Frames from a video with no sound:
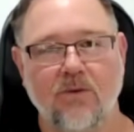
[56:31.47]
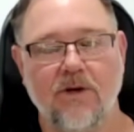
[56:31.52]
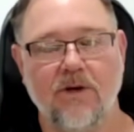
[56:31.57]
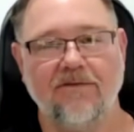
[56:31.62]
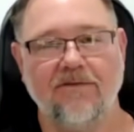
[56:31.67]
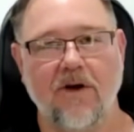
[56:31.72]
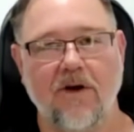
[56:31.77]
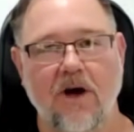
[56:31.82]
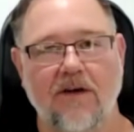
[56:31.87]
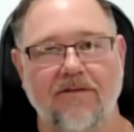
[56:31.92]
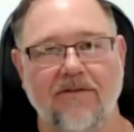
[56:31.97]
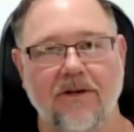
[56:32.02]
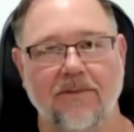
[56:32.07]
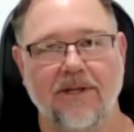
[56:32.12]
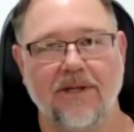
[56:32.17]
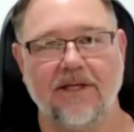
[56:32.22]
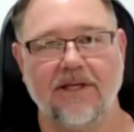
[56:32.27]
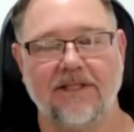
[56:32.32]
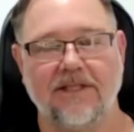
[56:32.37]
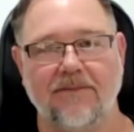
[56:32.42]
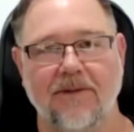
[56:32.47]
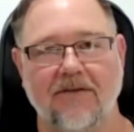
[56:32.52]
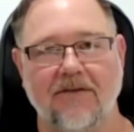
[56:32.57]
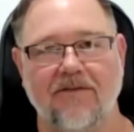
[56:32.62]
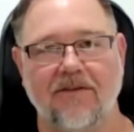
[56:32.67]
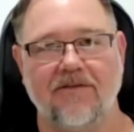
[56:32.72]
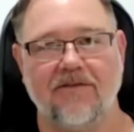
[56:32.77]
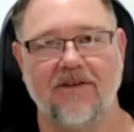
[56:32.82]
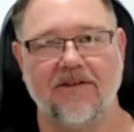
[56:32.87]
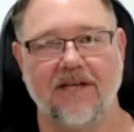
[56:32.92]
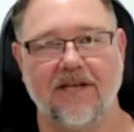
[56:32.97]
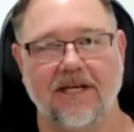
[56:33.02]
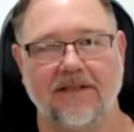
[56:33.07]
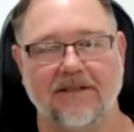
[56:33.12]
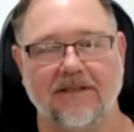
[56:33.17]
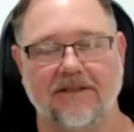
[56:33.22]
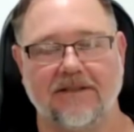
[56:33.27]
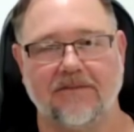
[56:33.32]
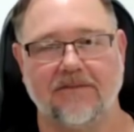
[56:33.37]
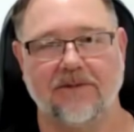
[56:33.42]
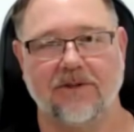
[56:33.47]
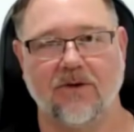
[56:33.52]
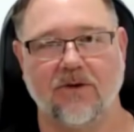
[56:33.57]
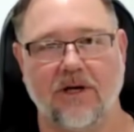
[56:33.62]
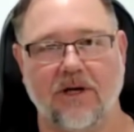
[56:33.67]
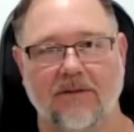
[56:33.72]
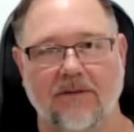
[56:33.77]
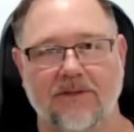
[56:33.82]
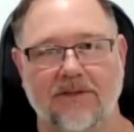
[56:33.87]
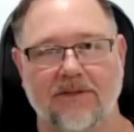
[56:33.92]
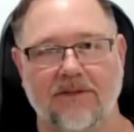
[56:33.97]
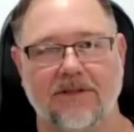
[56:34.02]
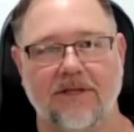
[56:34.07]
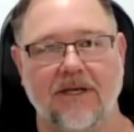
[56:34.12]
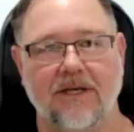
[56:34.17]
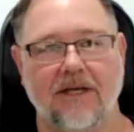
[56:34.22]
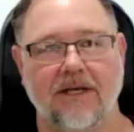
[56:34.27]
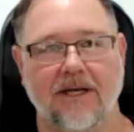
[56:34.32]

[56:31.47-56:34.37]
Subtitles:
Revive it a bit. There's about 50,000 subscribers,